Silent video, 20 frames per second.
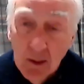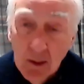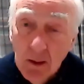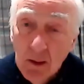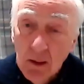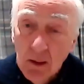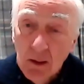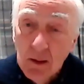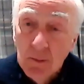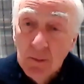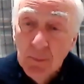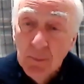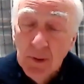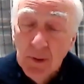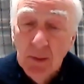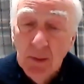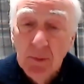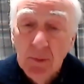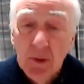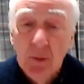And
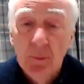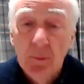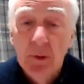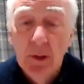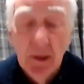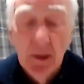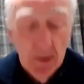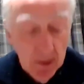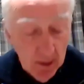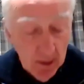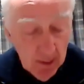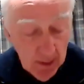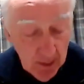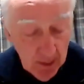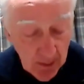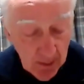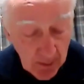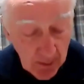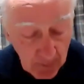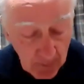perhaps
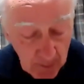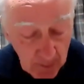surprisingly,